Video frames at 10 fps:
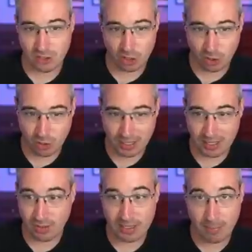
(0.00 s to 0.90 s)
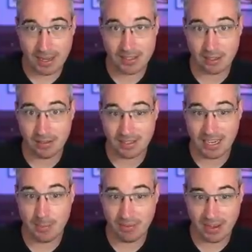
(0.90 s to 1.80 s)
just to show you that it depends on the
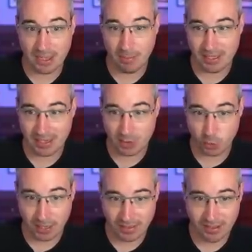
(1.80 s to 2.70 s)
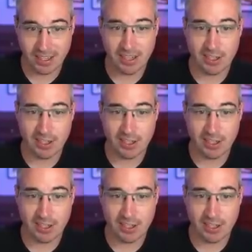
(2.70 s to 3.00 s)
type of element as well.